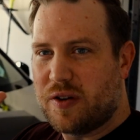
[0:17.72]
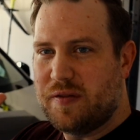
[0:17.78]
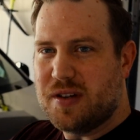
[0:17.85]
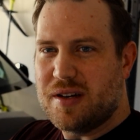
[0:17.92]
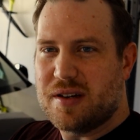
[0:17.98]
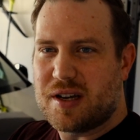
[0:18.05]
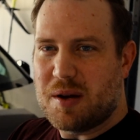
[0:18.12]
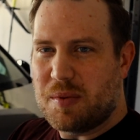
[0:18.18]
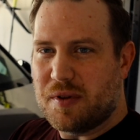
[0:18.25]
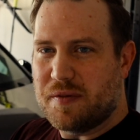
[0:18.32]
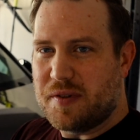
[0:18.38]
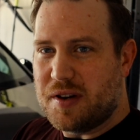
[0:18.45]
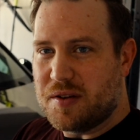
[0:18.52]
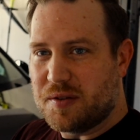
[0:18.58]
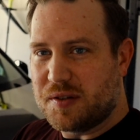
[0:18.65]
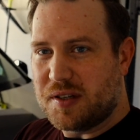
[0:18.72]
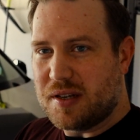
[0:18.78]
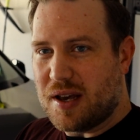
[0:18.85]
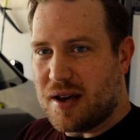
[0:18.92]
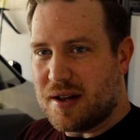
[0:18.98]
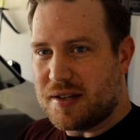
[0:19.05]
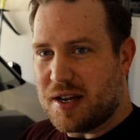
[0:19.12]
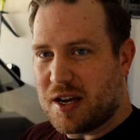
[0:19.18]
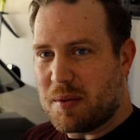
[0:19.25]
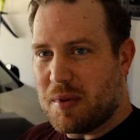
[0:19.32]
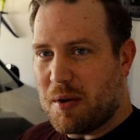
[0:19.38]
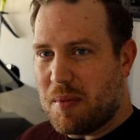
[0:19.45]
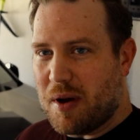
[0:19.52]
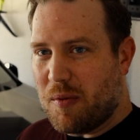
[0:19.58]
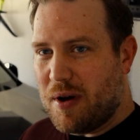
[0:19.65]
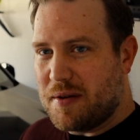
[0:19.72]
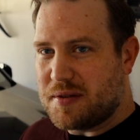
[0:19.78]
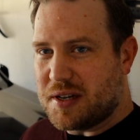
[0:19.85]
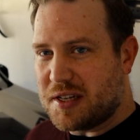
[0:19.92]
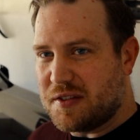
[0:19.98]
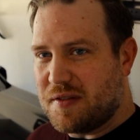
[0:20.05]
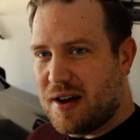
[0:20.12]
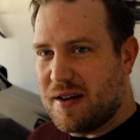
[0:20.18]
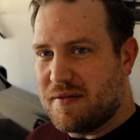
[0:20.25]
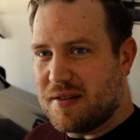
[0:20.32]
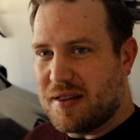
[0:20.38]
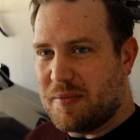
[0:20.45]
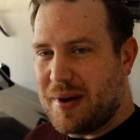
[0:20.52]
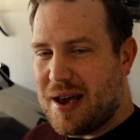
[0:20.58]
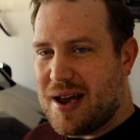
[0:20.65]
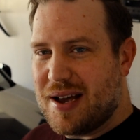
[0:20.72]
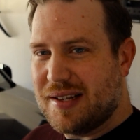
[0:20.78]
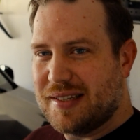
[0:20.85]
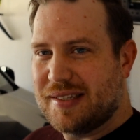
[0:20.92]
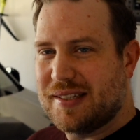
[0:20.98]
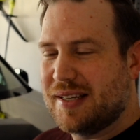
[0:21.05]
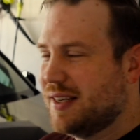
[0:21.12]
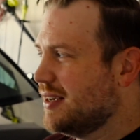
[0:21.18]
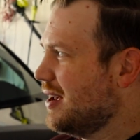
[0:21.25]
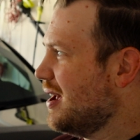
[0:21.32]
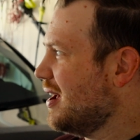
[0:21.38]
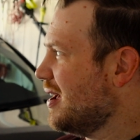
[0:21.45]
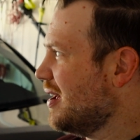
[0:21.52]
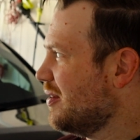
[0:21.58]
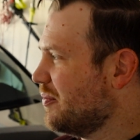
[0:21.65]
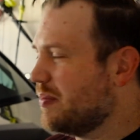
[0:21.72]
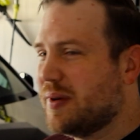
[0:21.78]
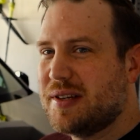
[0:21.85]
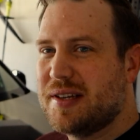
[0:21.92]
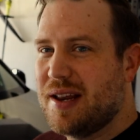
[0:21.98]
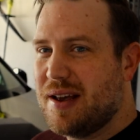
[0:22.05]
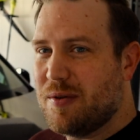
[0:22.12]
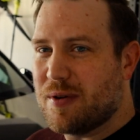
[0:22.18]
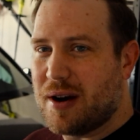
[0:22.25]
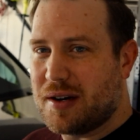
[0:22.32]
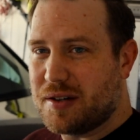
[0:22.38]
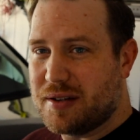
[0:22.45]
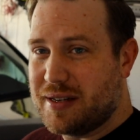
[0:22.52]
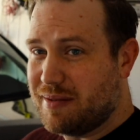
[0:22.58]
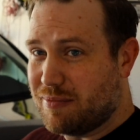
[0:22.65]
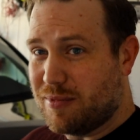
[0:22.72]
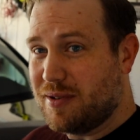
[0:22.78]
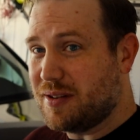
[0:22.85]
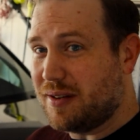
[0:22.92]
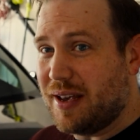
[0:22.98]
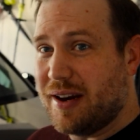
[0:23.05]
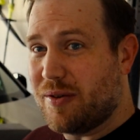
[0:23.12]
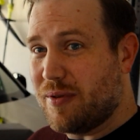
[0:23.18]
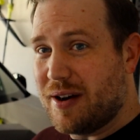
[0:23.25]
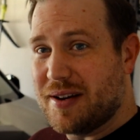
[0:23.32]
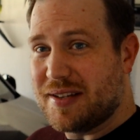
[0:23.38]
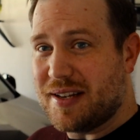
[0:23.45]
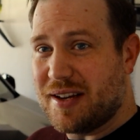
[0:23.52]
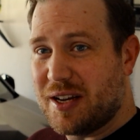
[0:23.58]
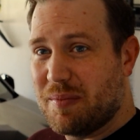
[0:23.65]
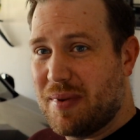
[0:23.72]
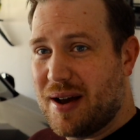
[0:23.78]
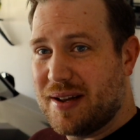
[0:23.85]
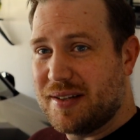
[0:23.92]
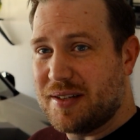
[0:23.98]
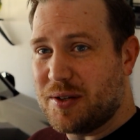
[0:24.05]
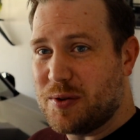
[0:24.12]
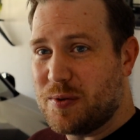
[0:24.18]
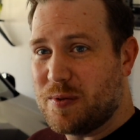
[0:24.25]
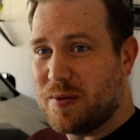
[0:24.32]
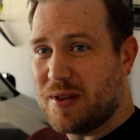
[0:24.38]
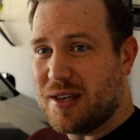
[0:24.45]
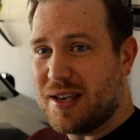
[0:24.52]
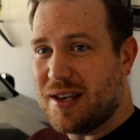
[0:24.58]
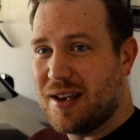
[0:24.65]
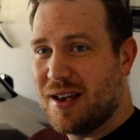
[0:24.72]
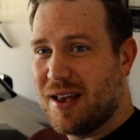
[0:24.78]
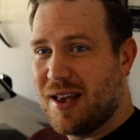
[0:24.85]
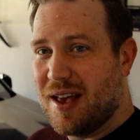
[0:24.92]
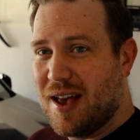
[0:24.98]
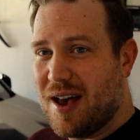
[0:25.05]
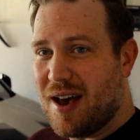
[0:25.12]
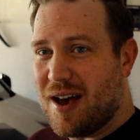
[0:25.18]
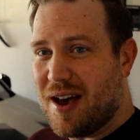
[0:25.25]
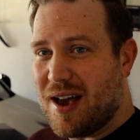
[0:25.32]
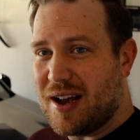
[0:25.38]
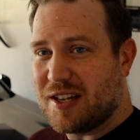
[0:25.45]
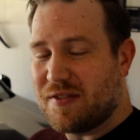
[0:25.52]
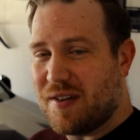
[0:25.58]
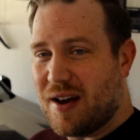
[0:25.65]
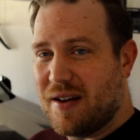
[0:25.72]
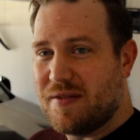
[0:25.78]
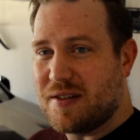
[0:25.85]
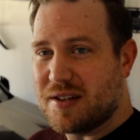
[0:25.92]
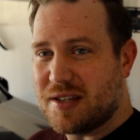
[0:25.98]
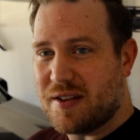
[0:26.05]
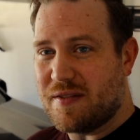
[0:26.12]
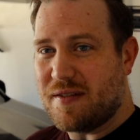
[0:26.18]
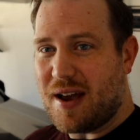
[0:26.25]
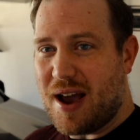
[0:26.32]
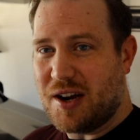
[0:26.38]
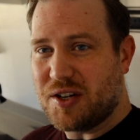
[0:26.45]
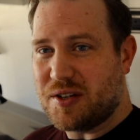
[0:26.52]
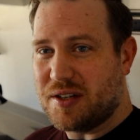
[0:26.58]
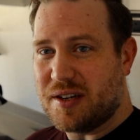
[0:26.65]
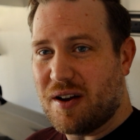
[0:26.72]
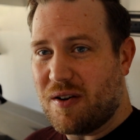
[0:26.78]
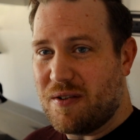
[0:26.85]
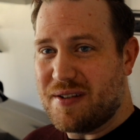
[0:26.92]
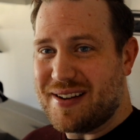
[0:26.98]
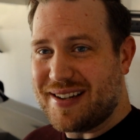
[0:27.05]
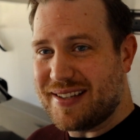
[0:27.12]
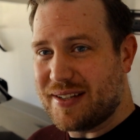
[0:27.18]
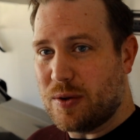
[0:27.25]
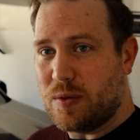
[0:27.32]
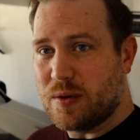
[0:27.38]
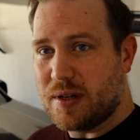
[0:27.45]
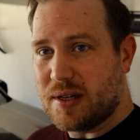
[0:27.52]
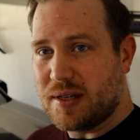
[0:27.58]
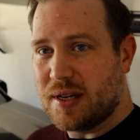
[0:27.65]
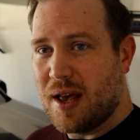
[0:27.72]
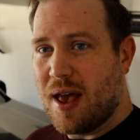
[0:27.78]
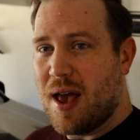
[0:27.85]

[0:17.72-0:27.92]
I've done a couple of videos talking about my wife's X5 in the past, but today we're getting ready to say goodbye to the X5 because I've actually already sold it.